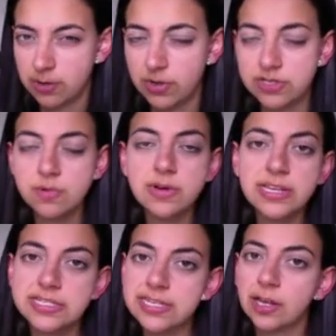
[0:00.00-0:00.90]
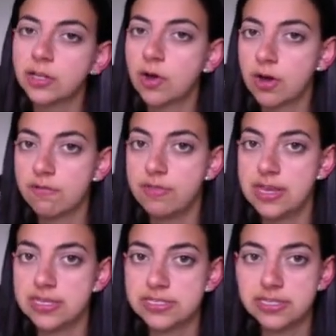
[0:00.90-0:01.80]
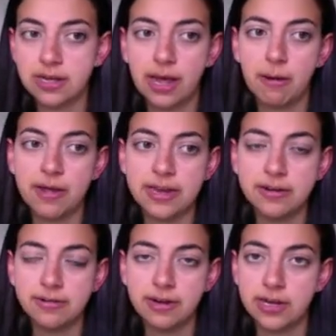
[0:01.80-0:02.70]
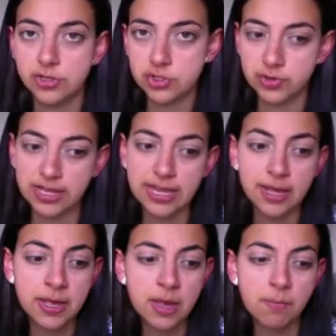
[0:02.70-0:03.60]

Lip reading: Now, we don't really see a lot of this in Australia,